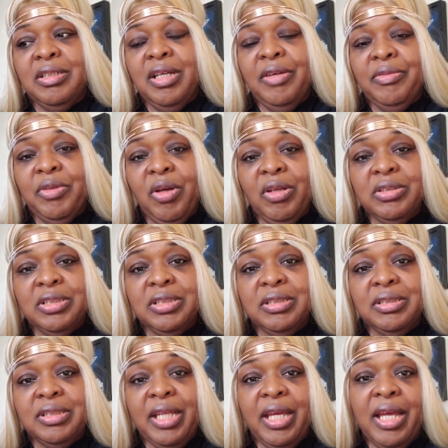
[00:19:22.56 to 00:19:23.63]
I've lost,
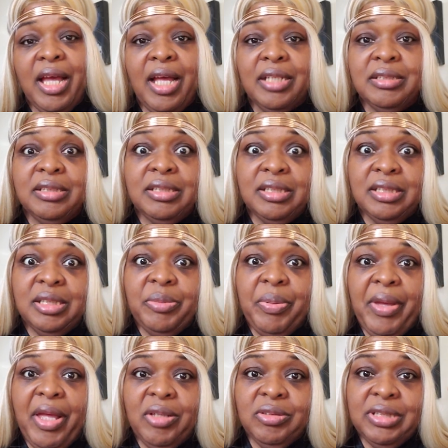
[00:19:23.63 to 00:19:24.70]
thank God, 60
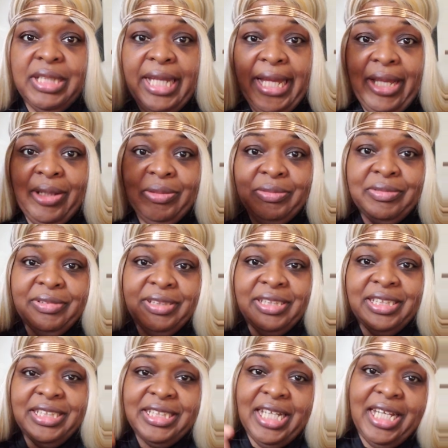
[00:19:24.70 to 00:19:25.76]
pounds down.
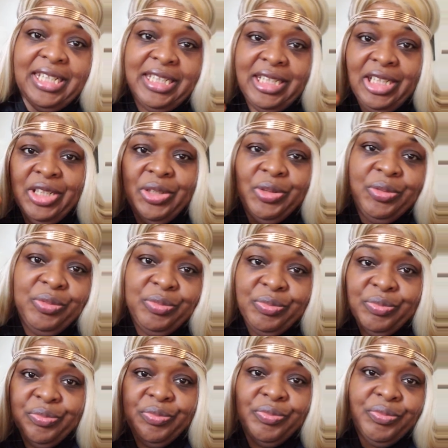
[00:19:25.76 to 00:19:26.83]
Hallelujah.
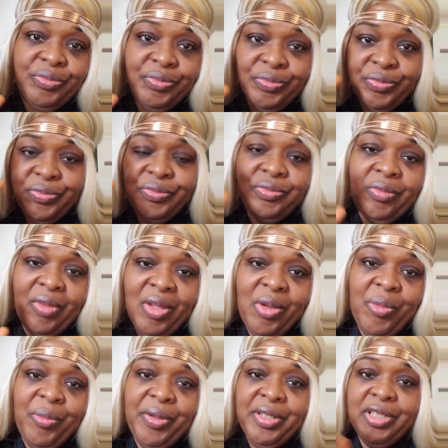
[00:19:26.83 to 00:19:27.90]

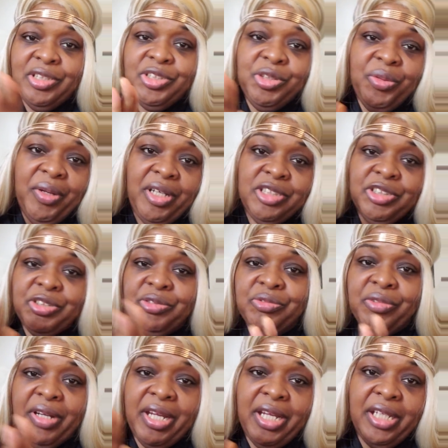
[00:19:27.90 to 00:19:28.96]
We're in the 200
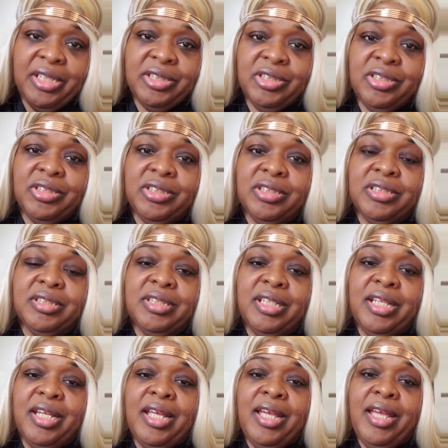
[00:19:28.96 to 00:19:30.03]
range.
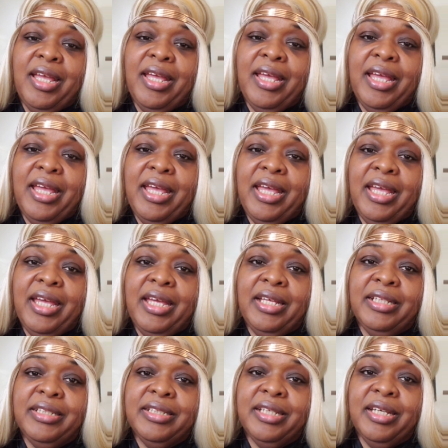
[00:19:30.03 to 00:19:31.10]

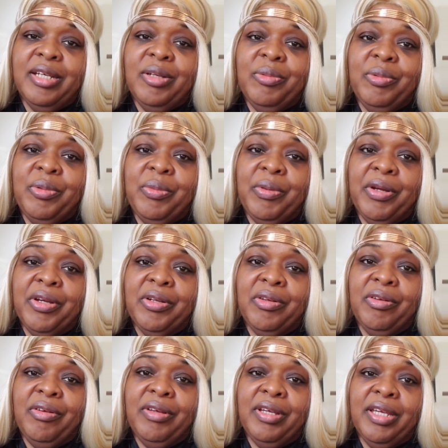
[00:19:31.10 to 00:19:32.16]
And we're working
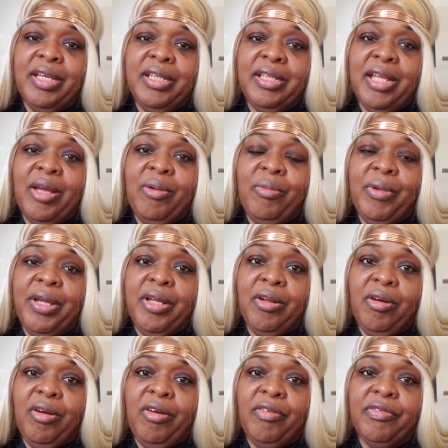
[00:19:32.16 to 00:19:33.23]
on getting that weight
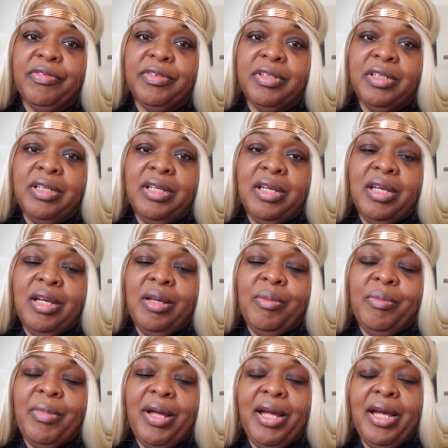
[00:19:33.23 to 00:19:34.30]
off.
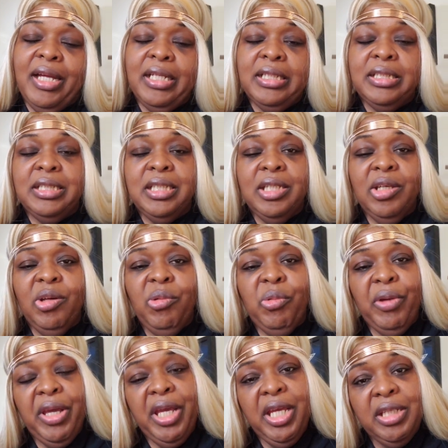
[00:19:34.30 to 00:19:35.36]
My ideal
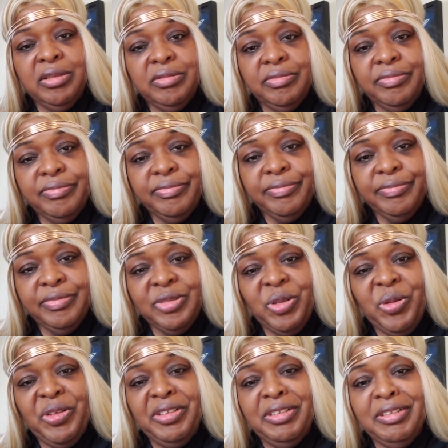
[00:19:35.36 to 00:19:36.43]
weight,
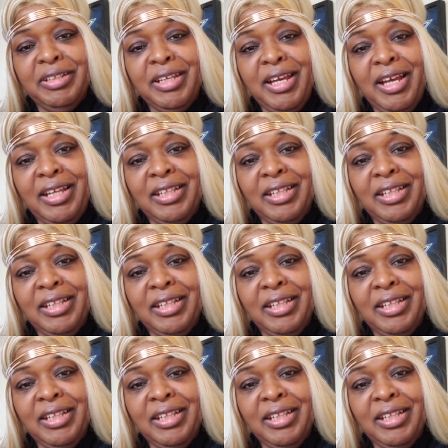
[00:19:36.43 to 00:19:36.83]
according to the